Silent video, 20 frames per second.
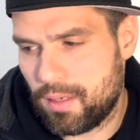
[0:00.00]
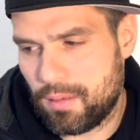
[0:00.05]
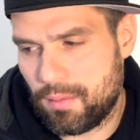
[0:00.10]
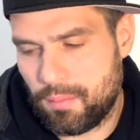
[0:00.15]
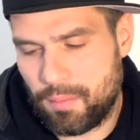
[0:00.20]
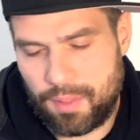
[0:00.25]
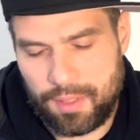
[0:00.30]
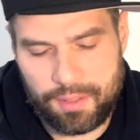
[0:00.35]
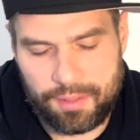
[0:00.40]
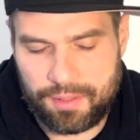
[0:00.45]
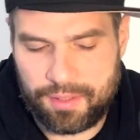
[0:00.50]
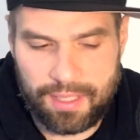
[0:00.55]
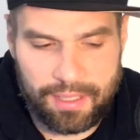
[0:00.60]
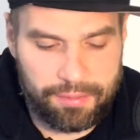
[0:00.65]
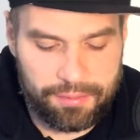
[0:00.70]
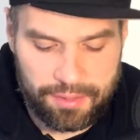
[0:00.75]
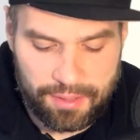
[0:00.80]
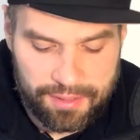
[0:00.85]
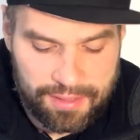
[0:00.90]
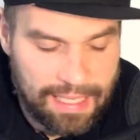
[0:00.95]
but it
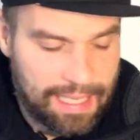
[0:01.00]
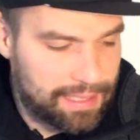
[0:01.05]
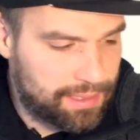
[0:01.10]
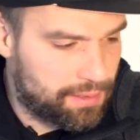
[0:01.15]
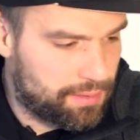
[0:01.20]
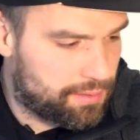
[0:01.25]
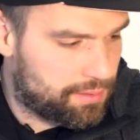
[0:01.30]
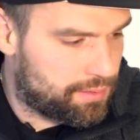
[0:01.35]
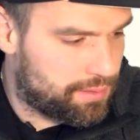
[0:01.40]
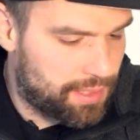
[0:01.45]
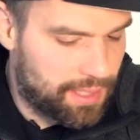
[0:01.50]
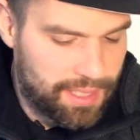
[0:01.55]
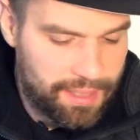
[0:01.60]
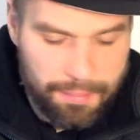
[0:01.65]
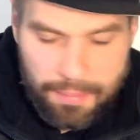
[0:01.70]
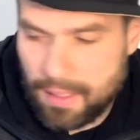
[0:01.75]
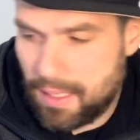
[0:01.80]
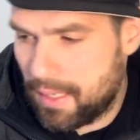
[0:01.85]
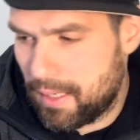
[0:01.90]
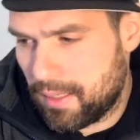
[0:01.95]
sounds exactly the
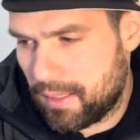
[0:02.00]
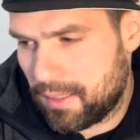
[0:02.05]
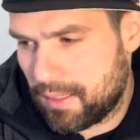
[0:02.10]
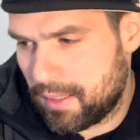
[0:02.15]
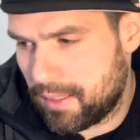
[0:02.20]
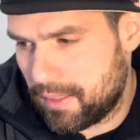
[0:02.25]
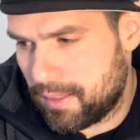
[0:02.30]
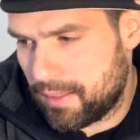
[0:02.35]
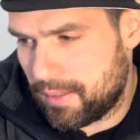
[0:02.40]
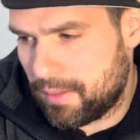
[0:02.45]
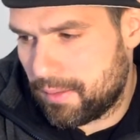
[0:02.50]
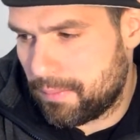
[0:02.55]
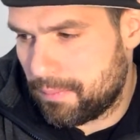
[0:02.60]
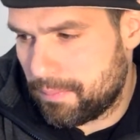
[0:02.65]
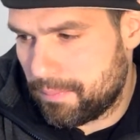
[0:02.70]
same. And